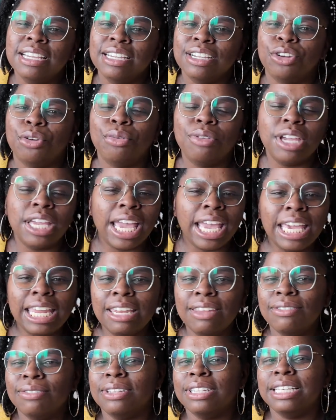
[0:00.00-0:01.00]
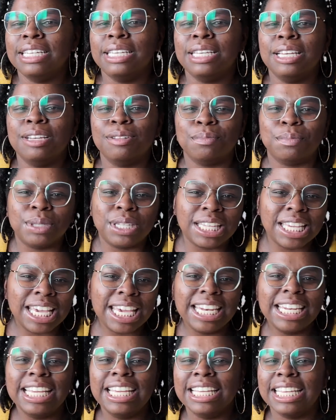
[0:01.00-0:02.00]
creatively
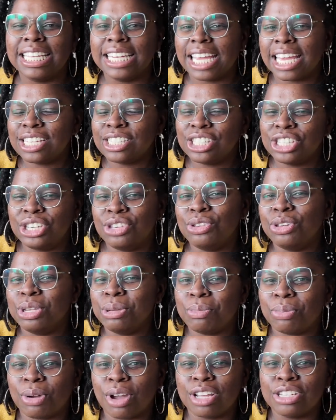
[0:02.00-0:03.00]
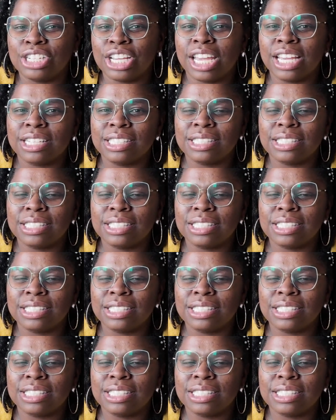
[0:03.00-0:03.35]
planning and executing projects.